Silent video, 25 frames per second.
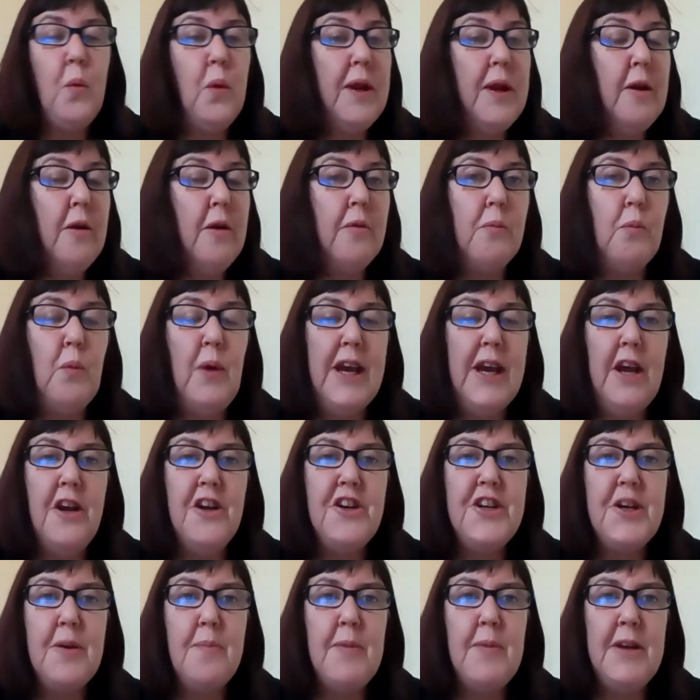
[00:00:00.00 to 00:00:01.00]
we're going
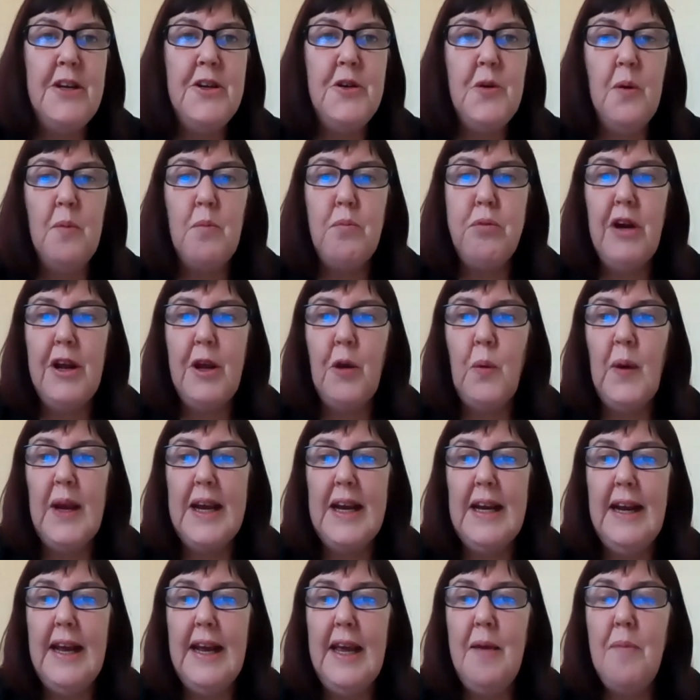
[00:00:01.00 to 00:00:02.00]
to jump into it pretty
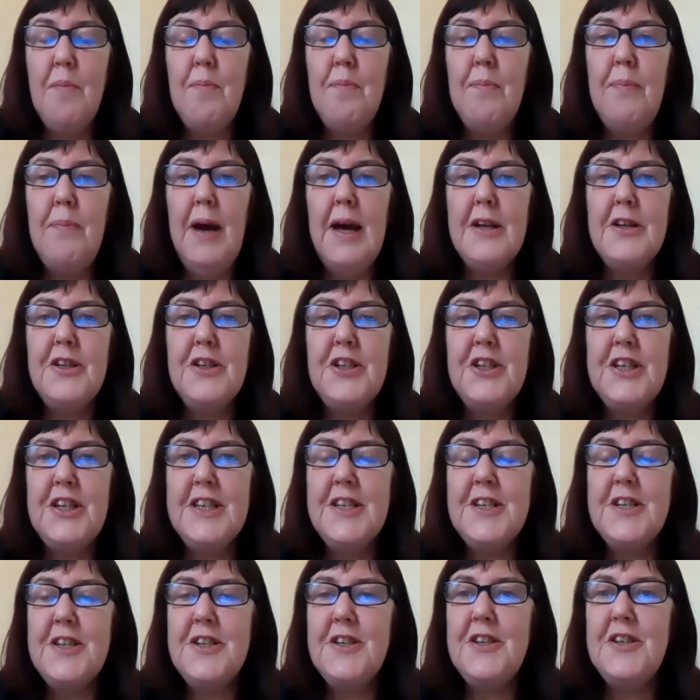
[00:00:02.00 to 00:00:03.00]
quickly, but
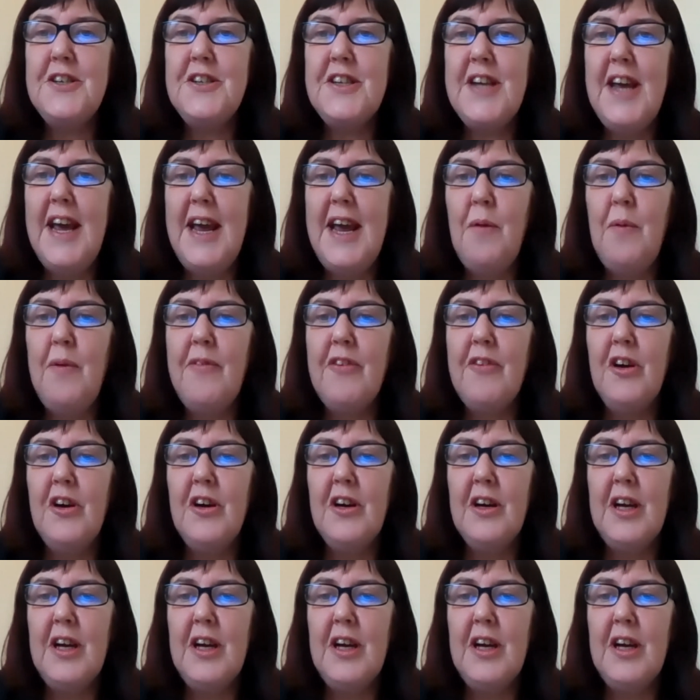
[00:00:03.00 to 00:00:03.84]
just to say we've got a